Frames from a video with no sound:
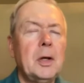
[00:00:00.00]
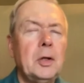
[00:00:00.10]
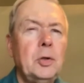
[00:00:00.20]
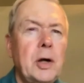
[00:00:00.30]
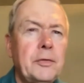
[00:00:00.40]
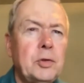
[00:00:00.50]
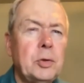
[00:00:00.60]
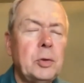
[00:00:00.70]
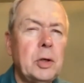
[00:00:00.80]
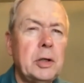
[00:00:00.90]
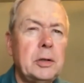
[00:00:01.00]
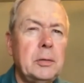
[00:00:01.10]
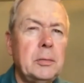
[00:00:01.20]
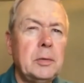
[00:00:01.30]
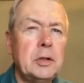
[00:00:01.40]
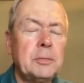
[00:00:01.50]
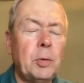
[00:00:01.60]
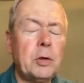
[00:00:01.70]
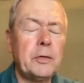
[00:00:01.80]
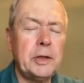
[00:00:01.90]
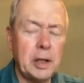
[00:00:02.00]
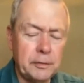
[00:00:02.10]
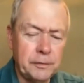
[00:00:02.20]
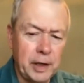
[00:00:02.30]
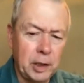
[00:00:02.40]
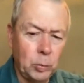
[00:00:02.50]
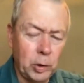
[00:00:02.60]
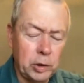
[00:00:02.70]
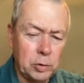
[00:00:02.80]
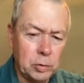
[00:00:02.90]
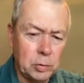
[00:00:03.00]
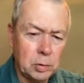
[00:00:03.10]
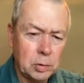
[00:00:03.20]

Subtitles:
you have to, it's more of identifying what you